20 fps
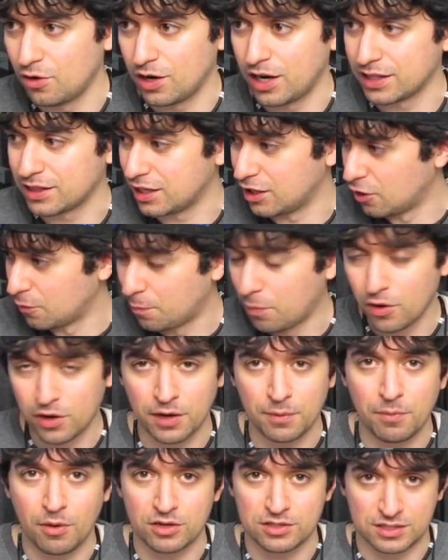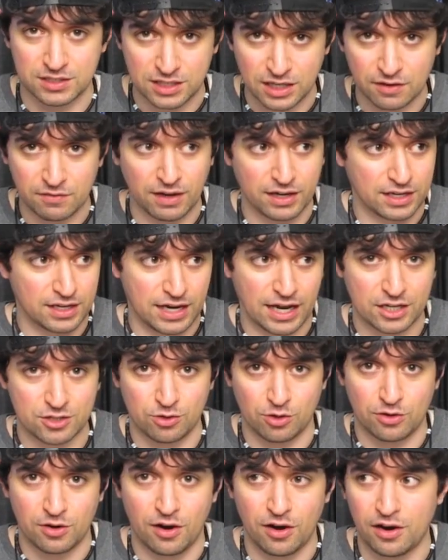like the little Pokeballs instead of like an
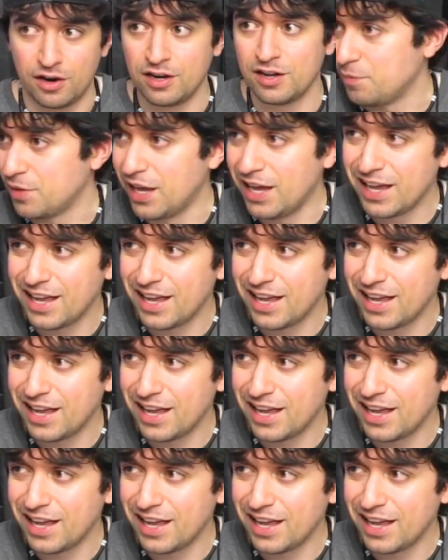actual card.